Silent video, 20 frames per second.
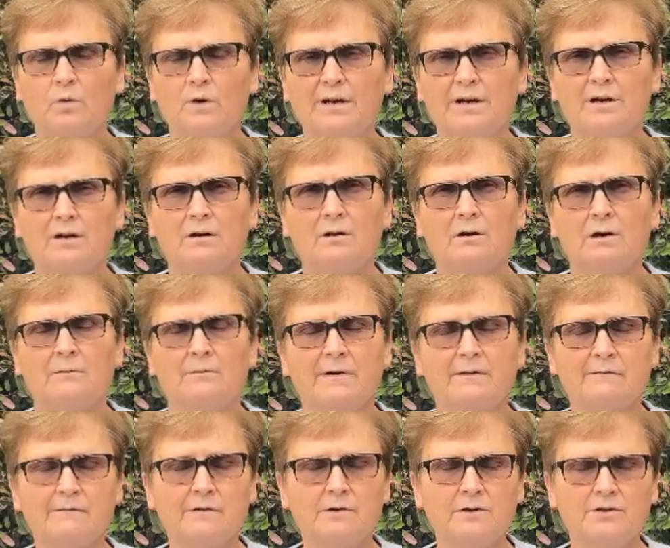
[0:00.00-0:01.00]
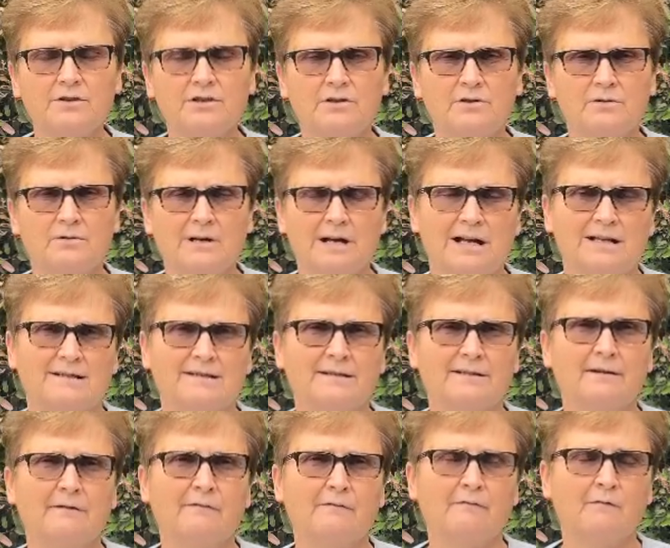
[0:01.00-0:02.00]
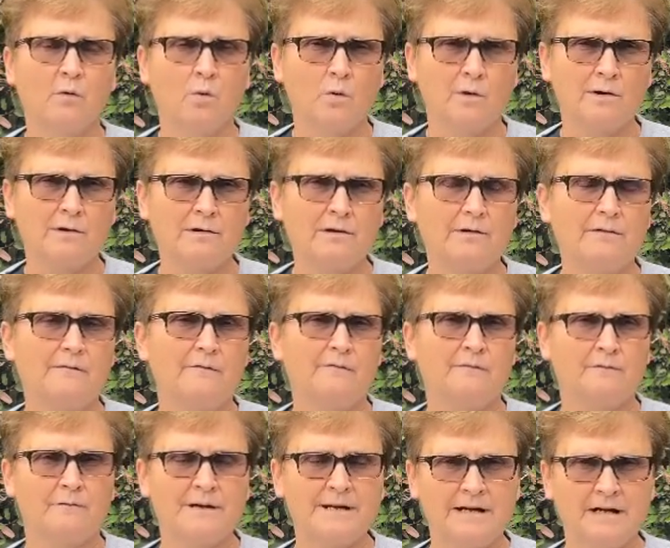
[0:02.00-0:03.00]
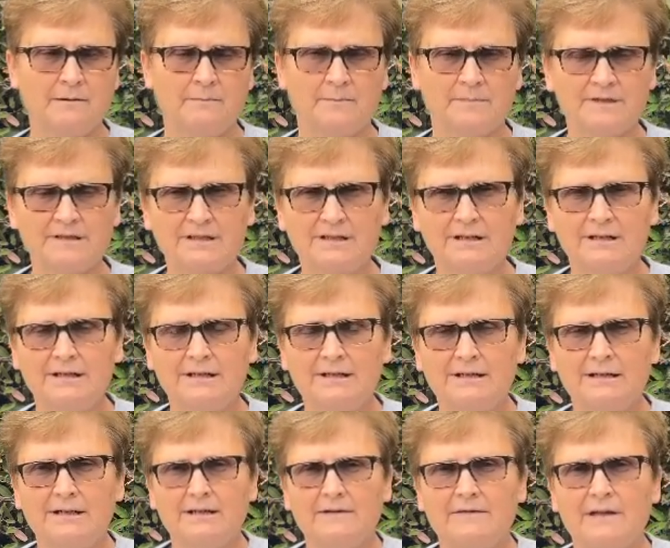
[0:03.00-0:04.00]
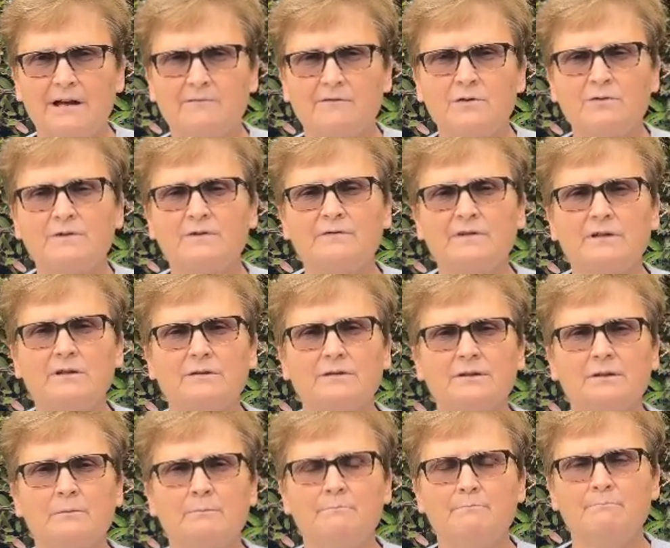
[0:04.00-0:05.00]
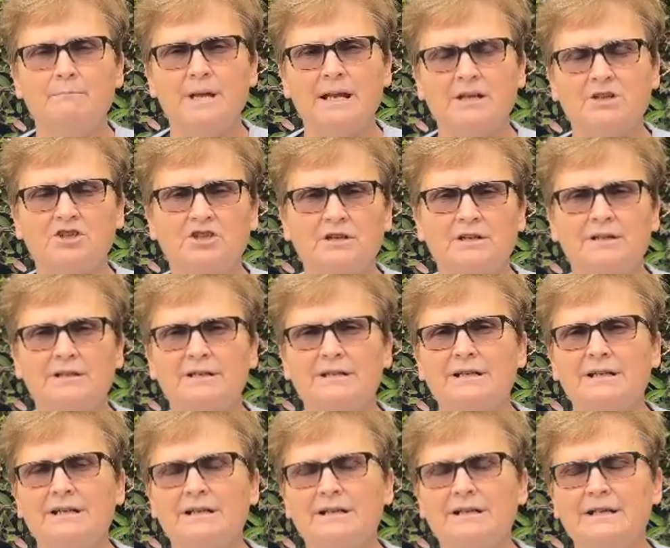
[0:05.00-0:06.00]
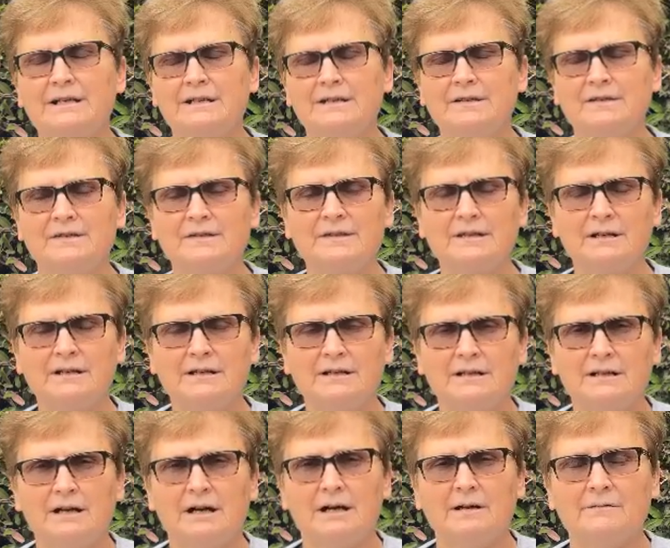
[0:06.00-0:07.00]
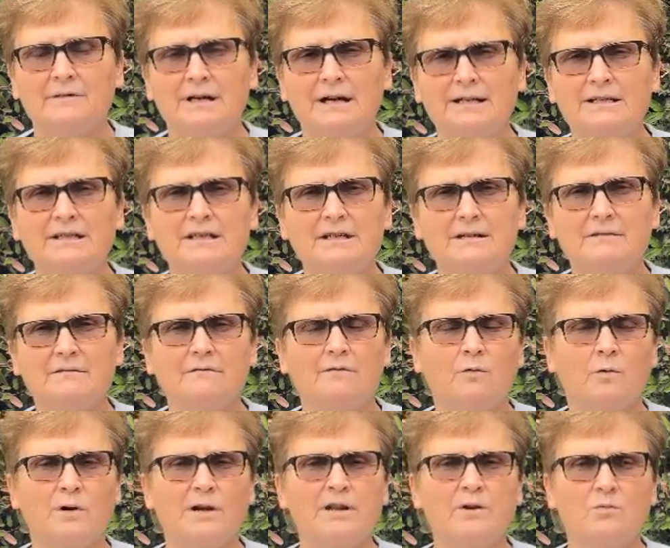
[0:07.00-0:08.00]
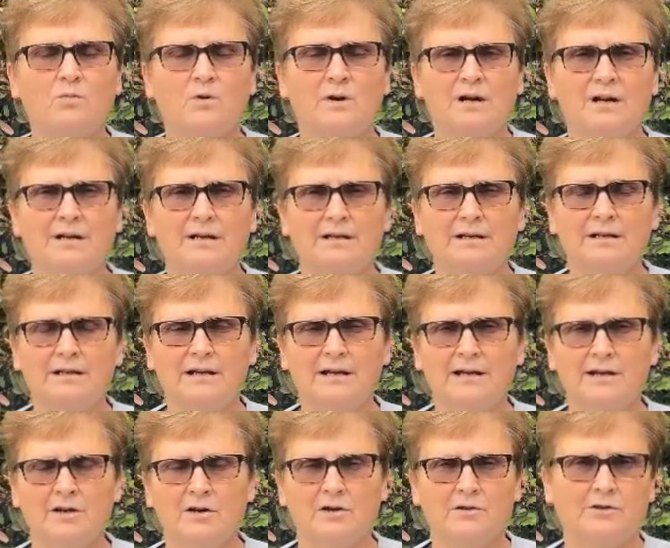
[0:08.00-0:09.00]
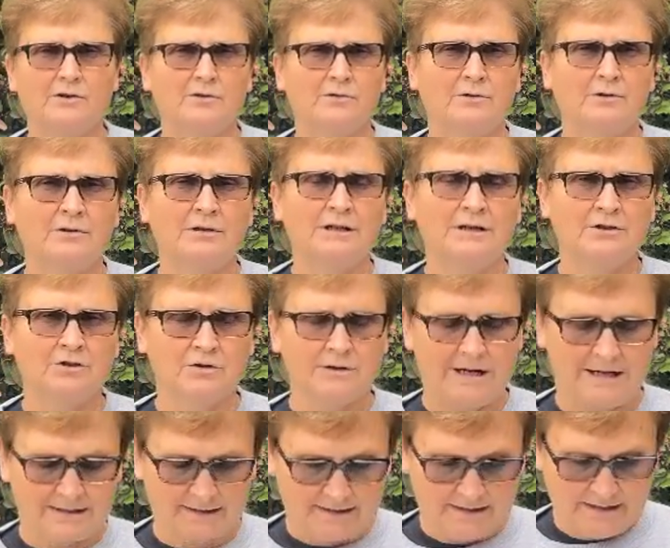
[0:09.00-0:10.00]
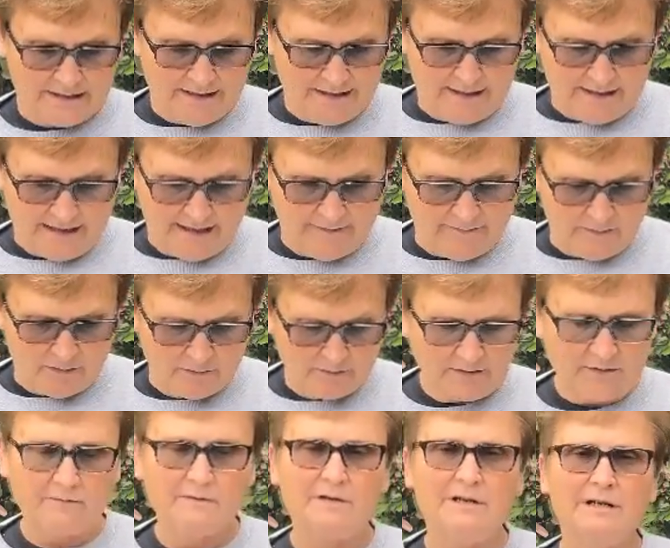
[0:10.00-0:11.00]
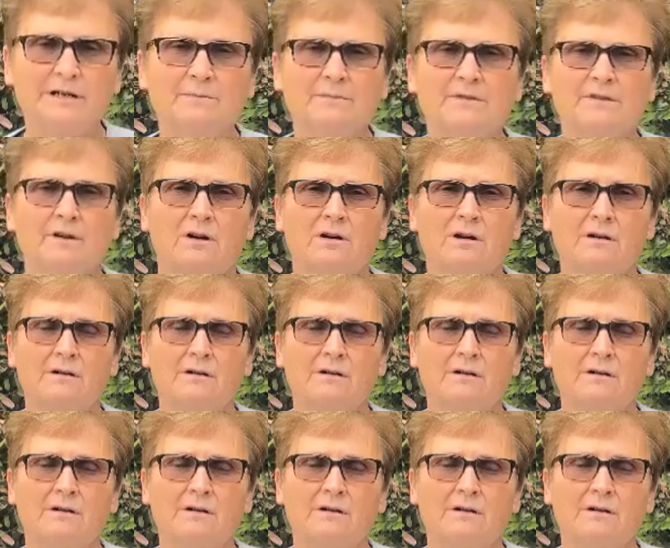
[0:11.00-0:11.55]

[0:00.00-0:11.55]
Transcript: what are referred to as the four freedoms that Roosevelt mentioned in his 1941 inaugural address. And those freedoms